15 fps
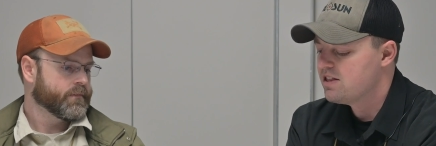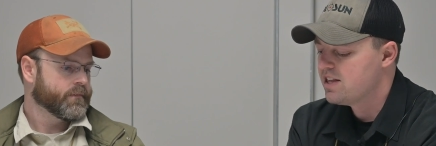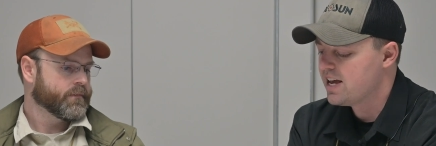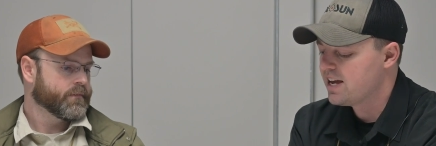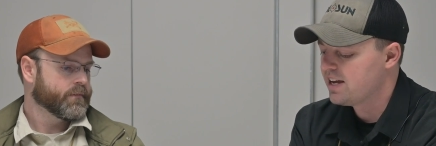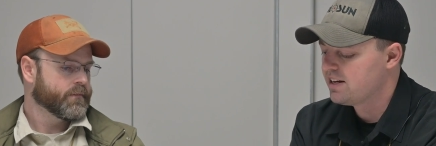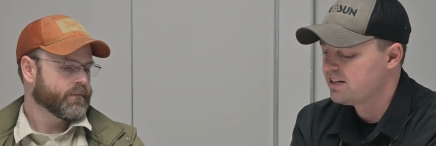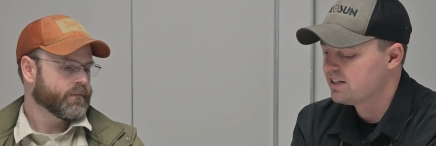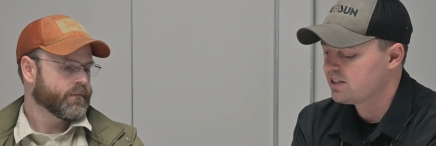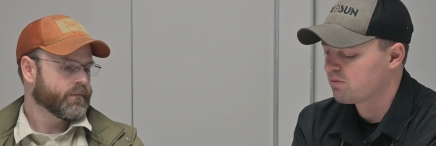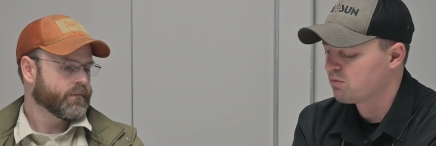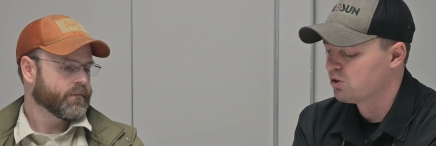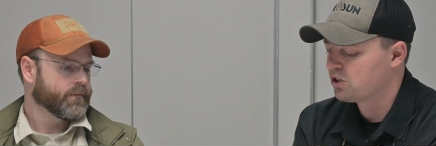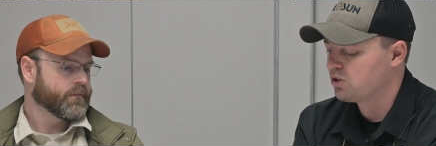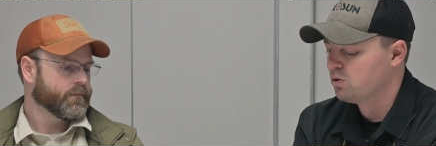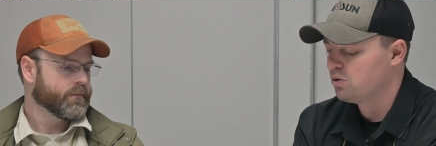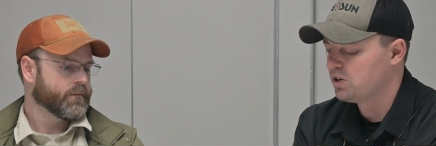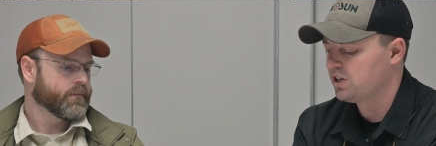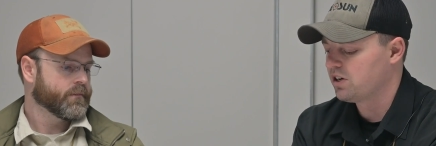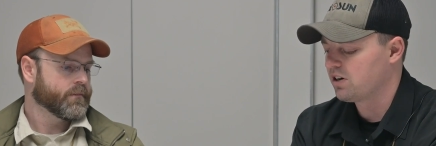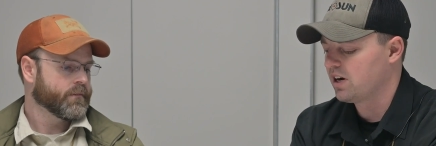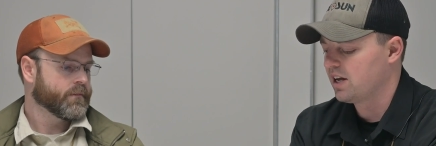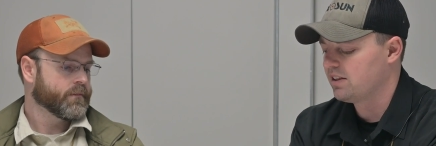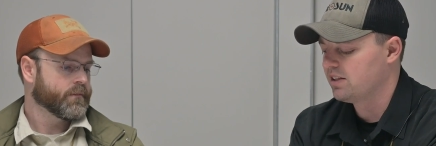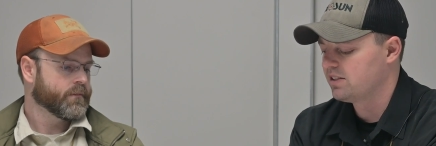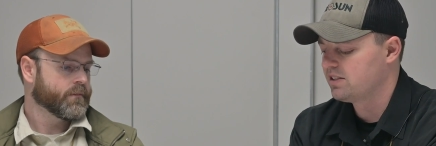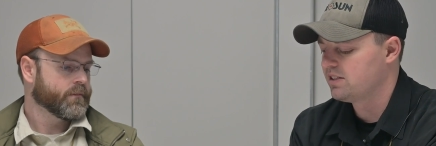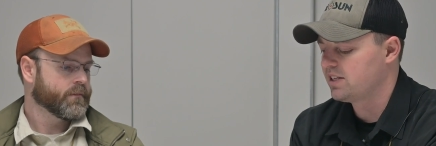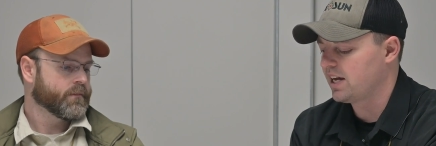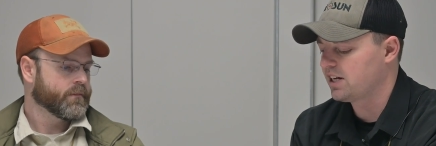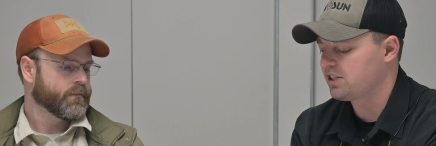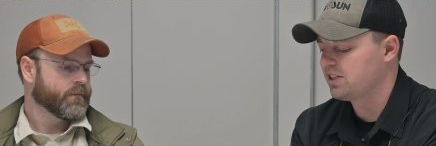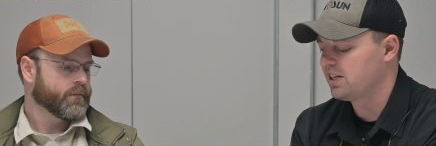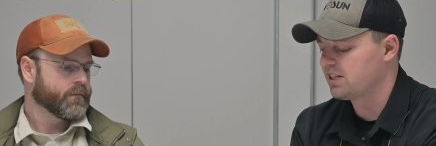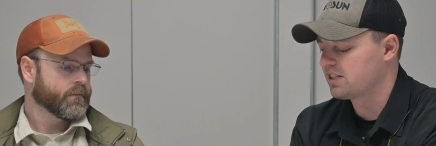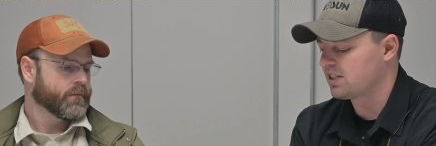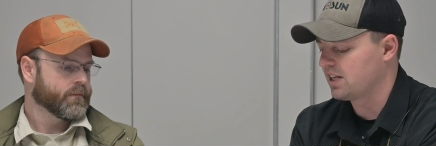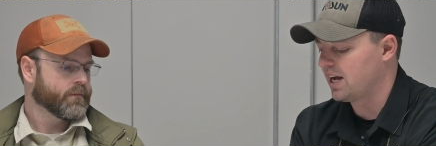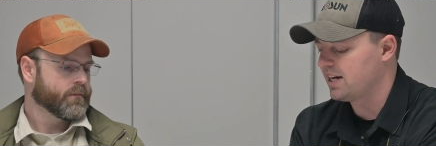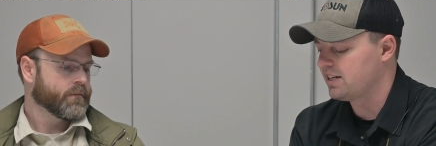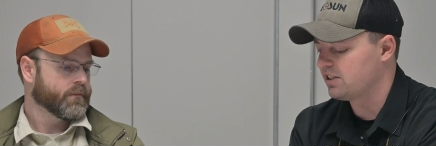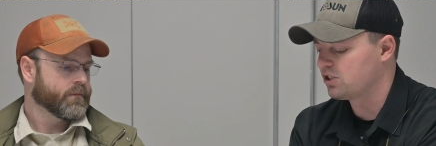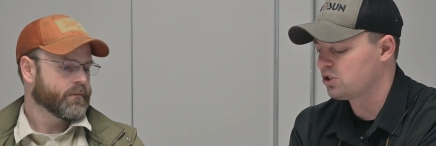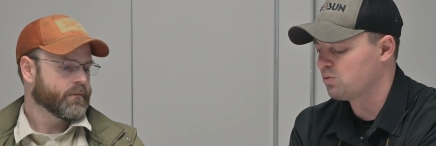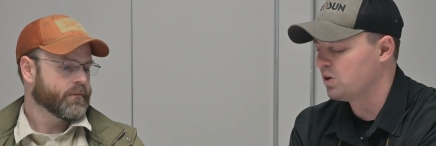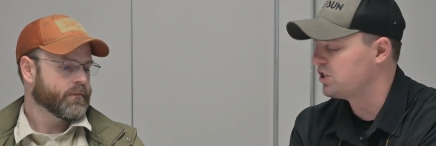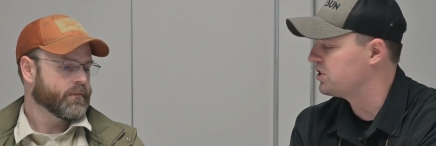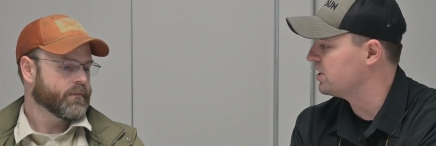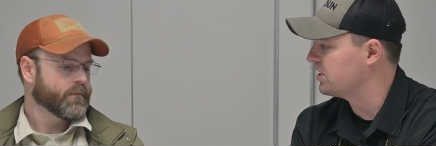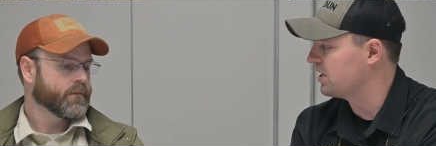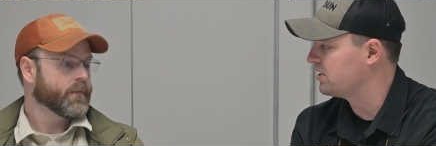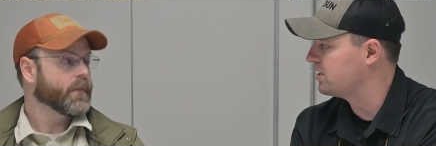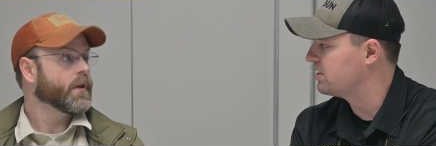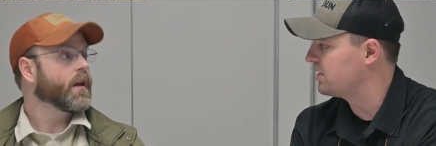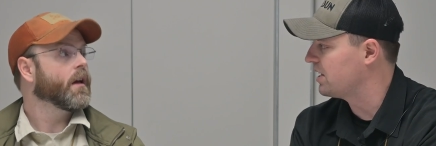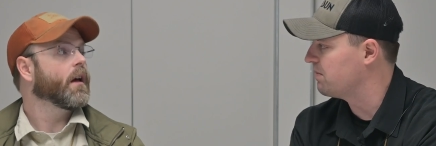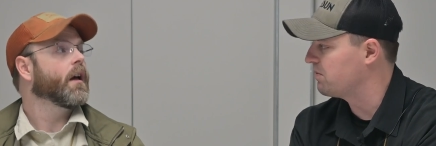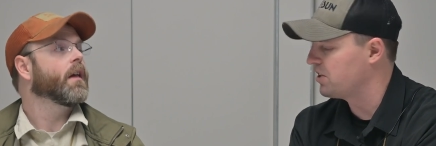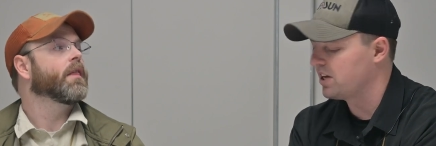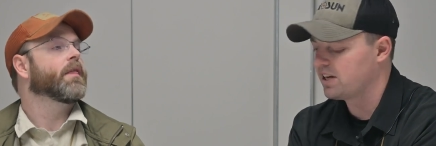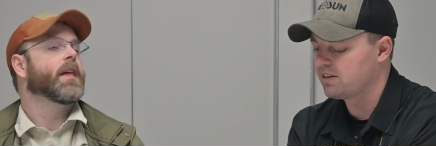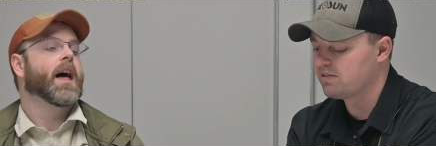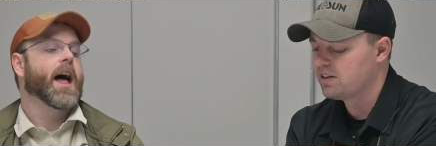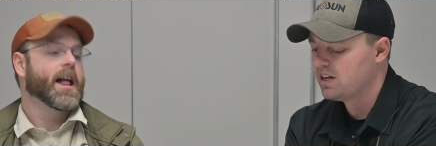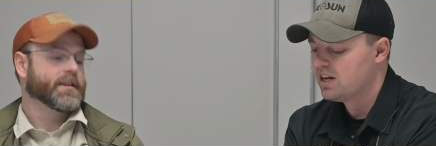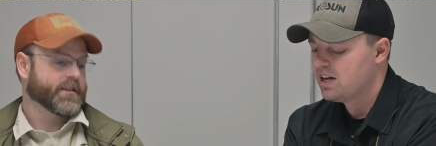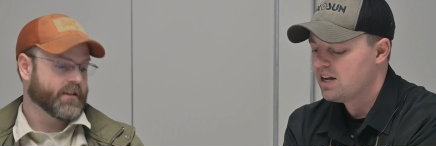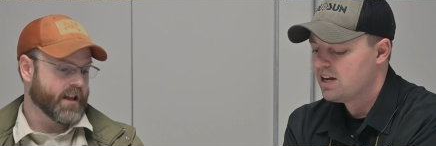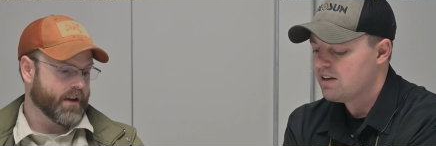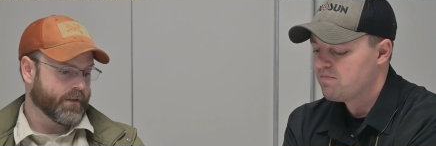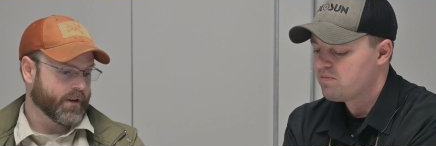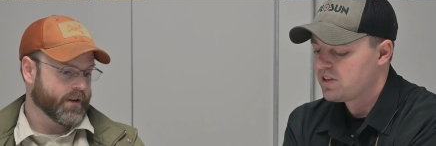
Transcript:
Speaker 1: They did something really cool here, and this is actually a sliding switch that does the same thing. That's clever.